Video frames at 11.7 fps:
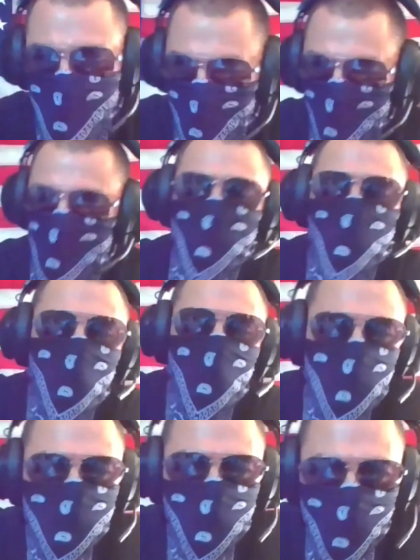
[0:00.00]
carrying all
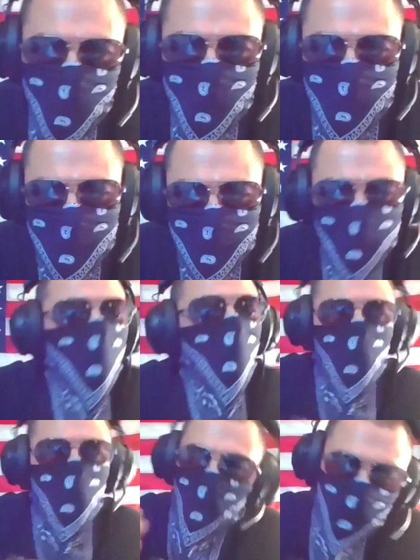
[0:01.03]
these plants,
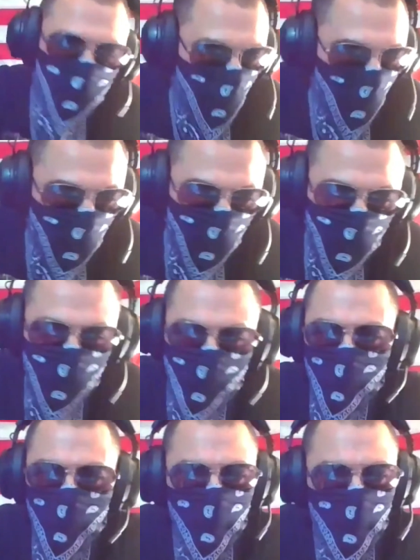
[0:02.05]
shovel
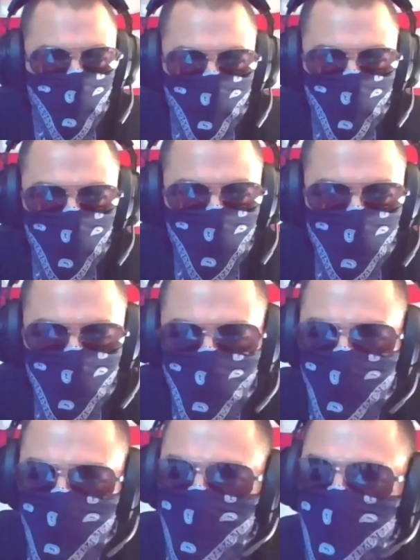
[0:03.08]
out at
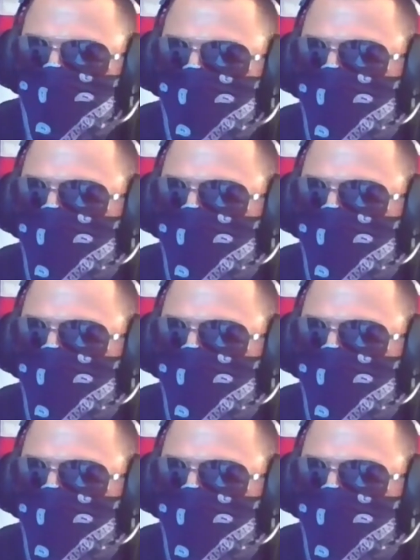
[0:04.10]
night.